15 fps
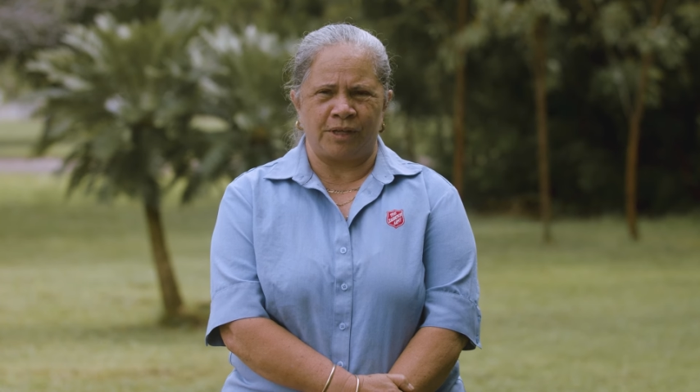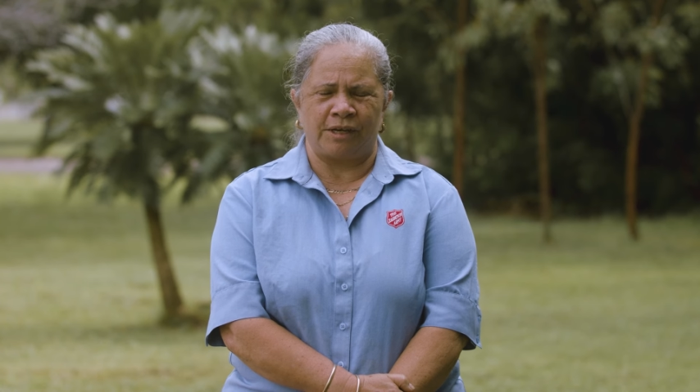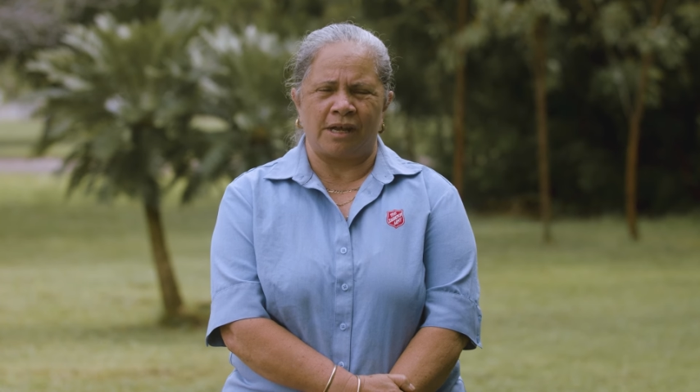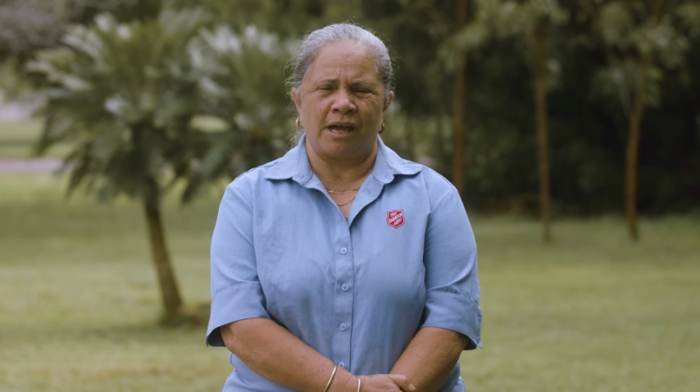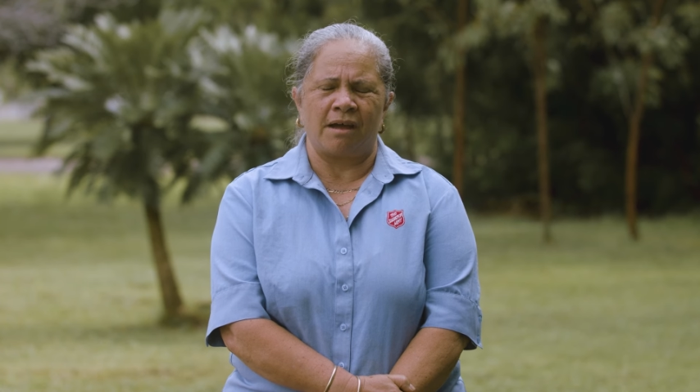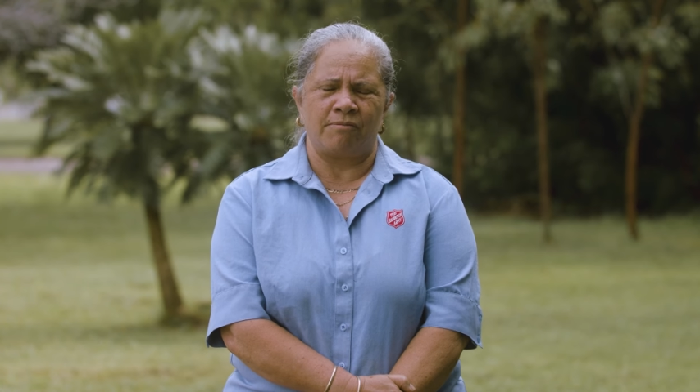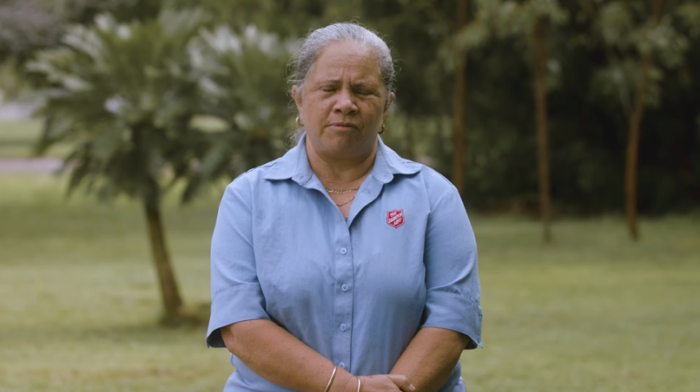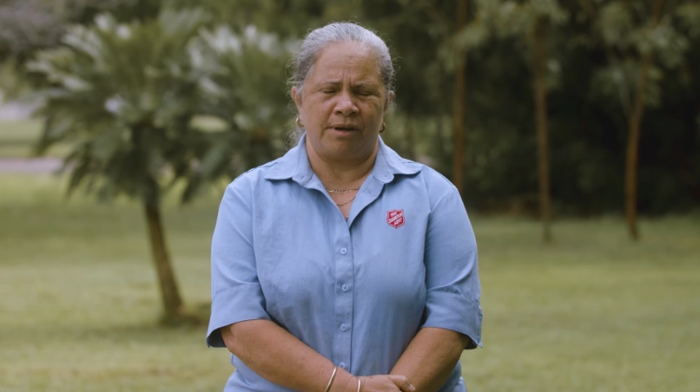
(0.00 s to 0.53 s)
that
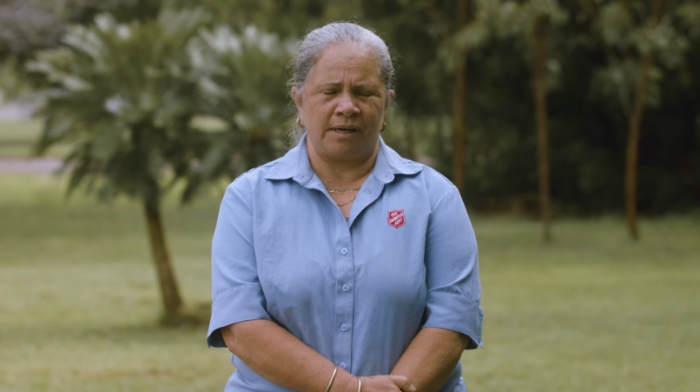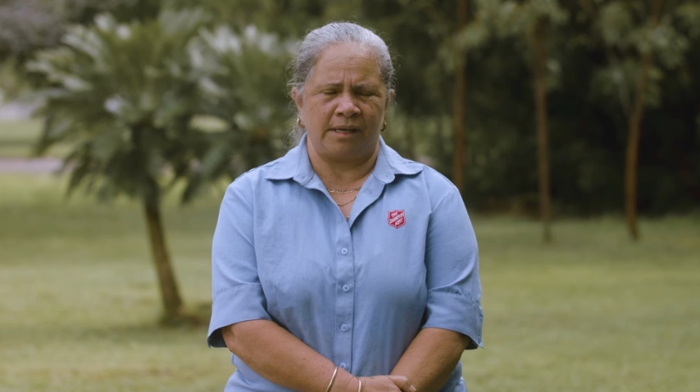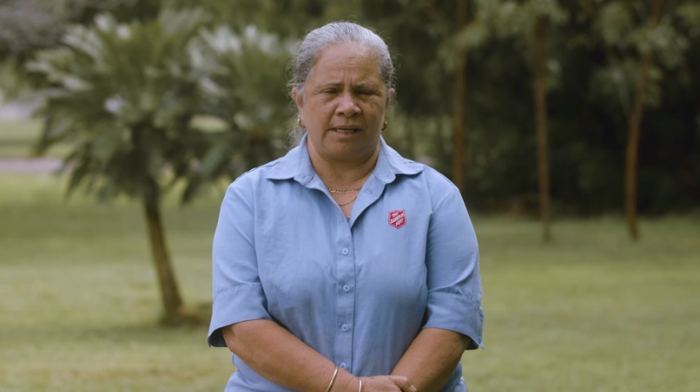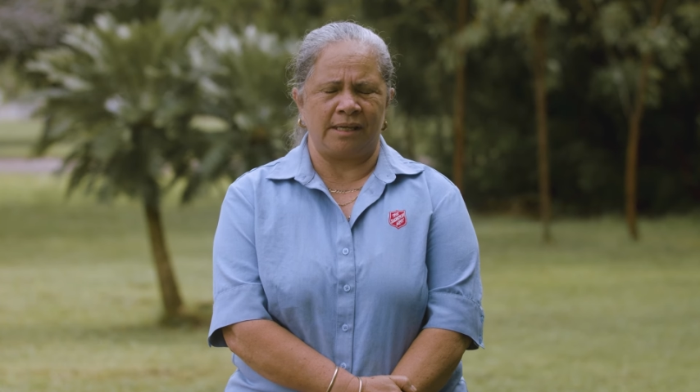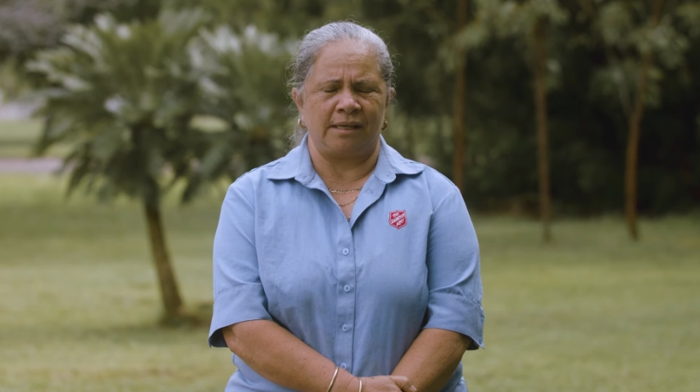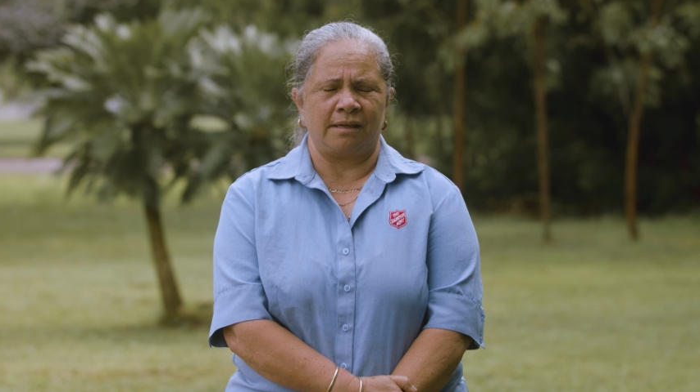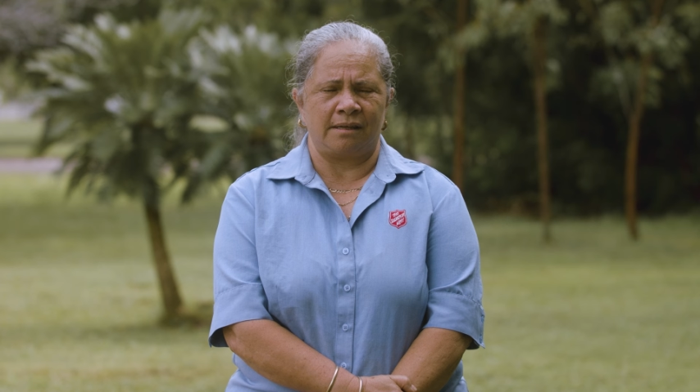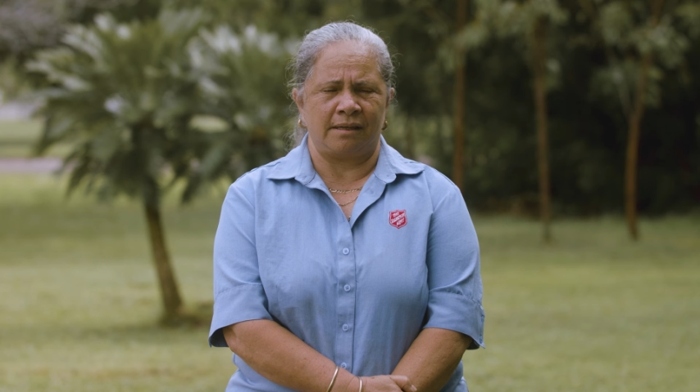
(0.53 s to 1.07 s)
are
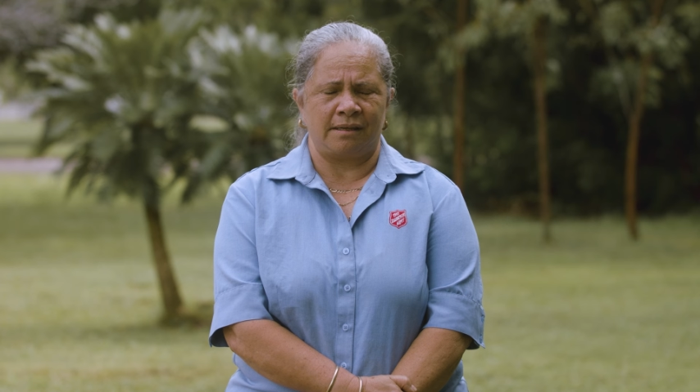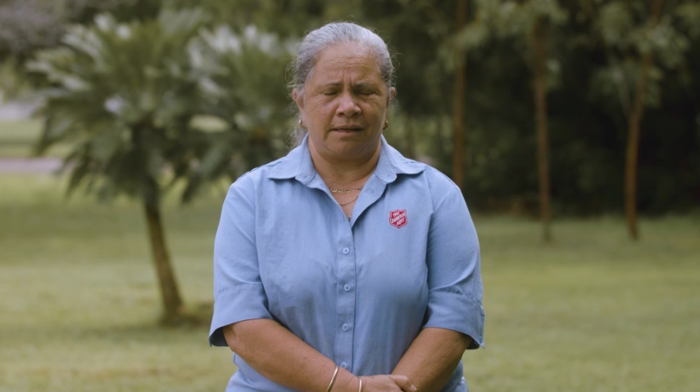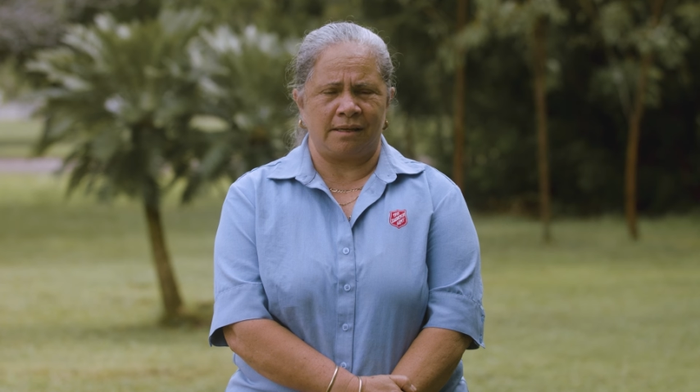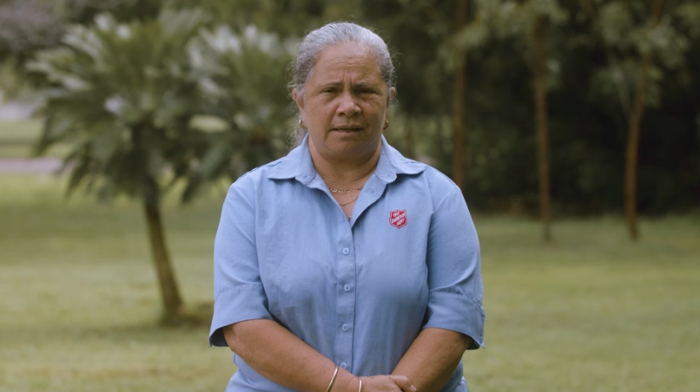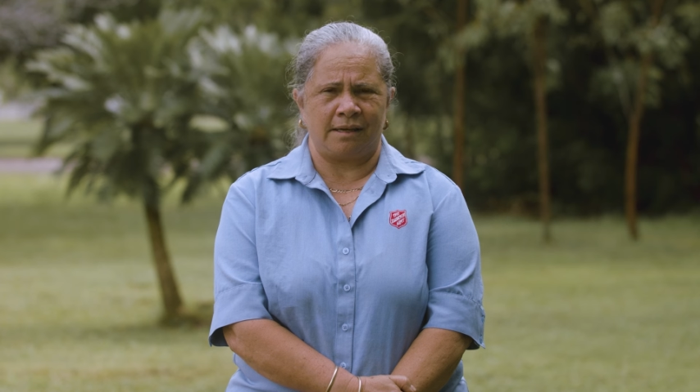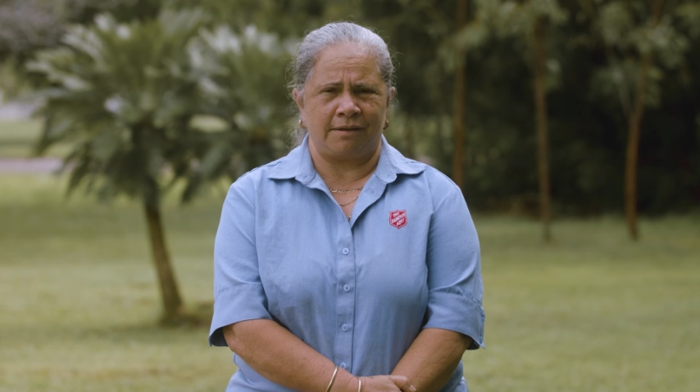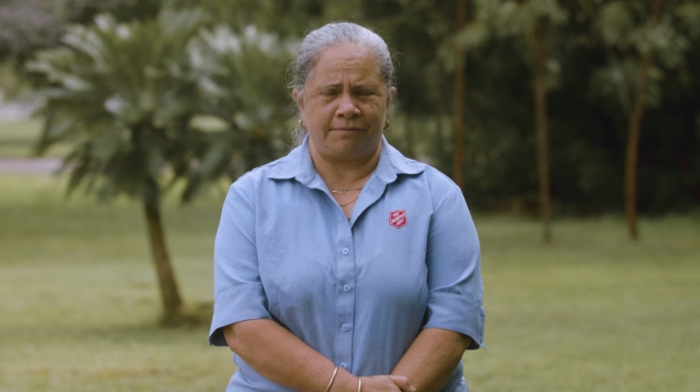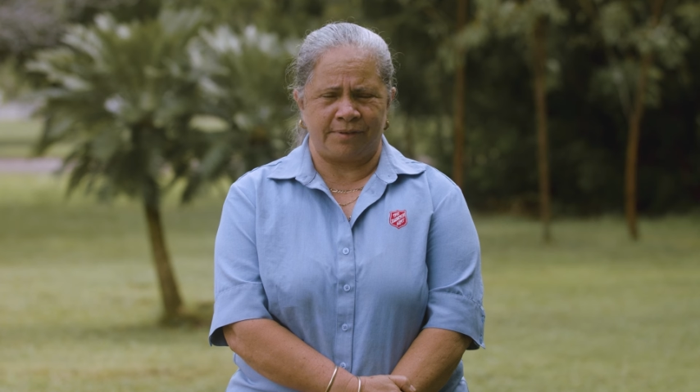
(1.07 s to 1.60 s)
really
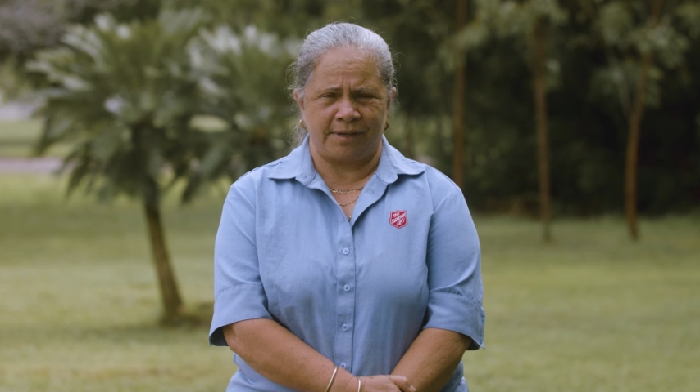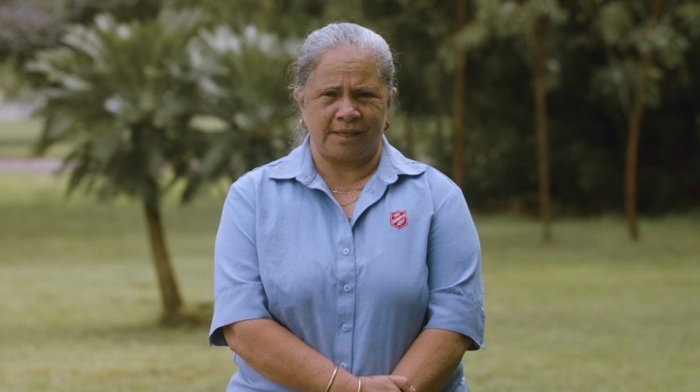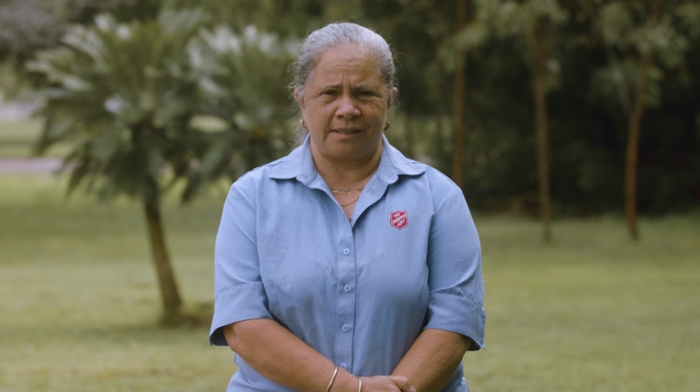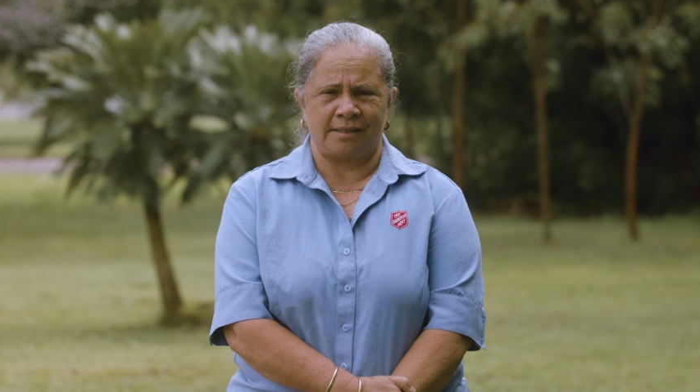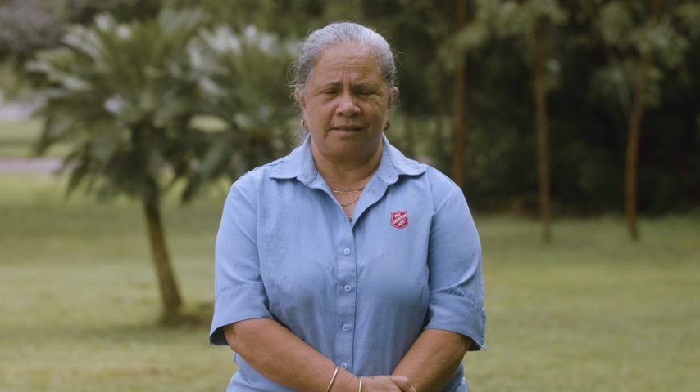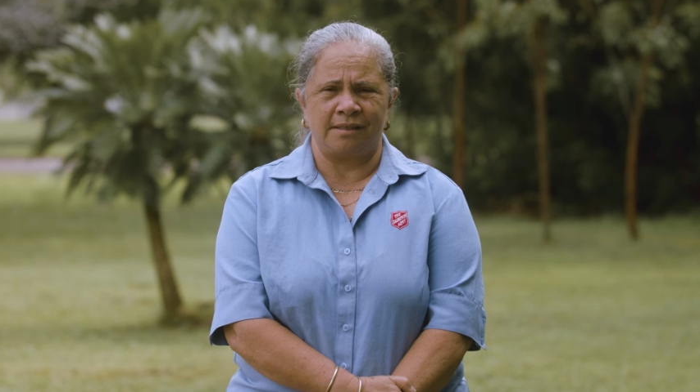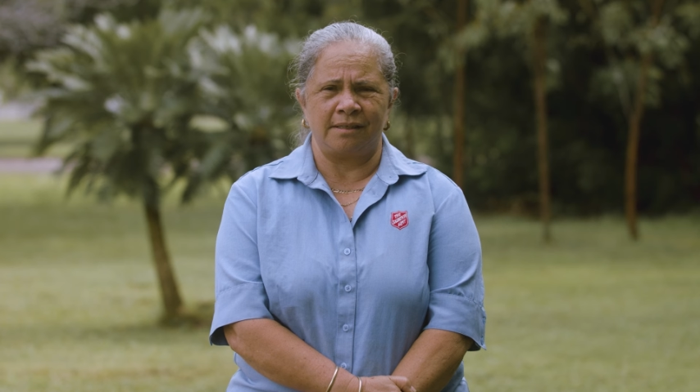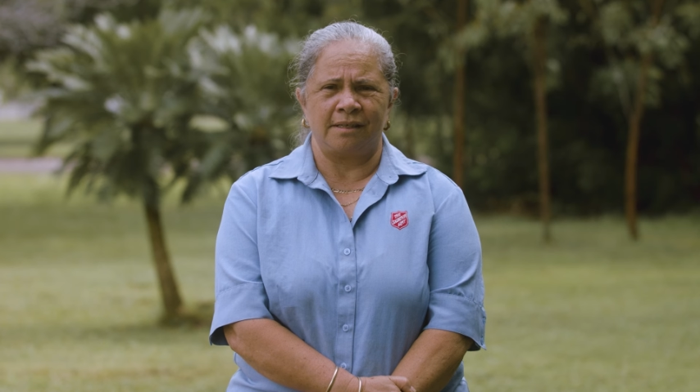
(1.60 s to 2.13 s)

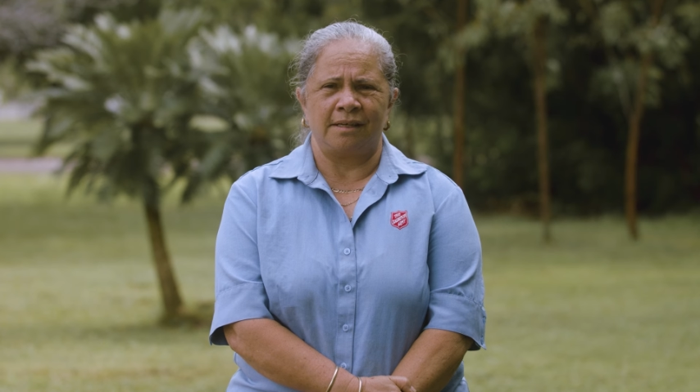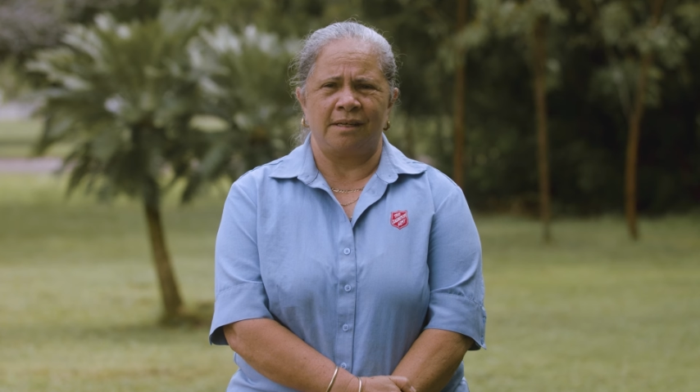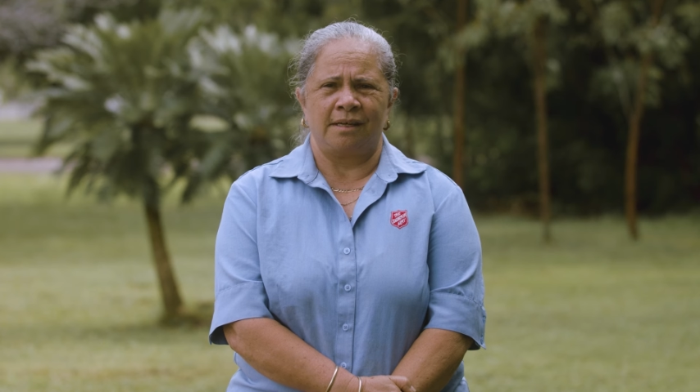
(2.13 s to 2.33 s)
affected